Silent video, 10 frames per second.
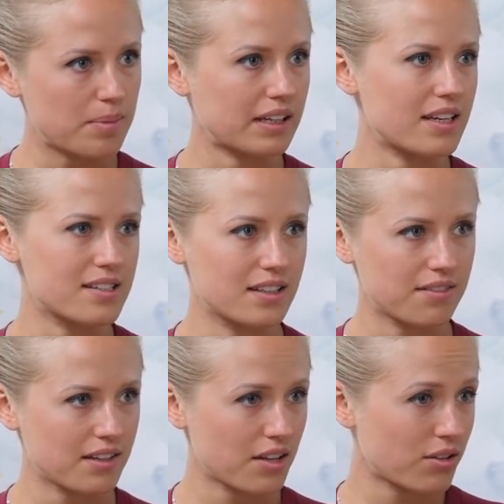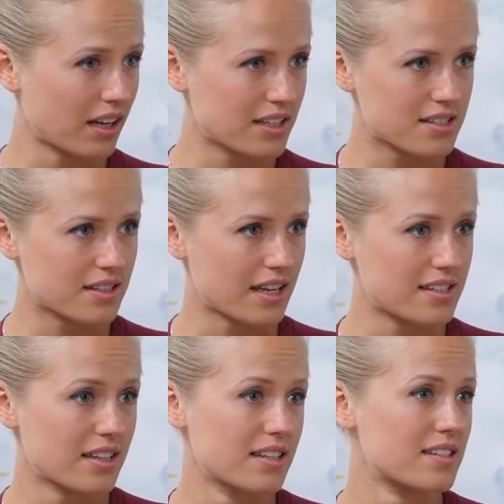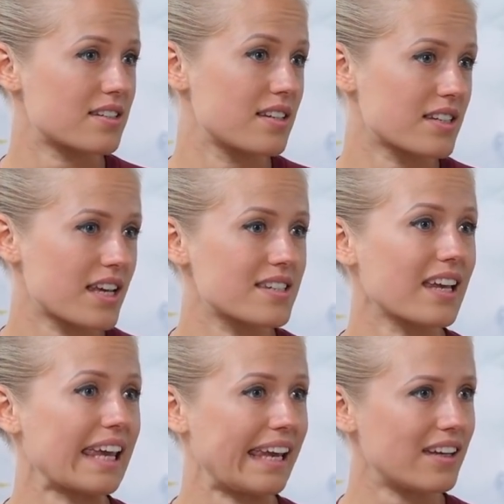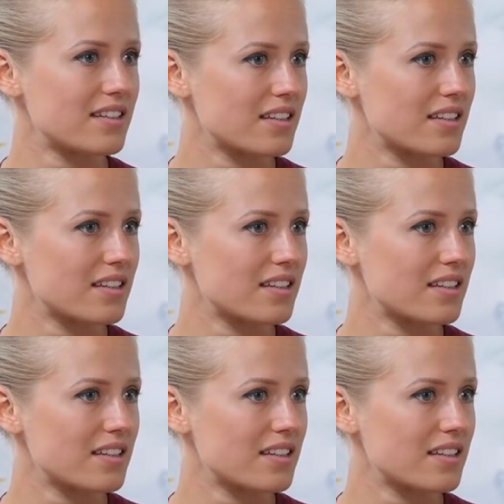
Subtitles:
but he's living in the United States since he's a kid.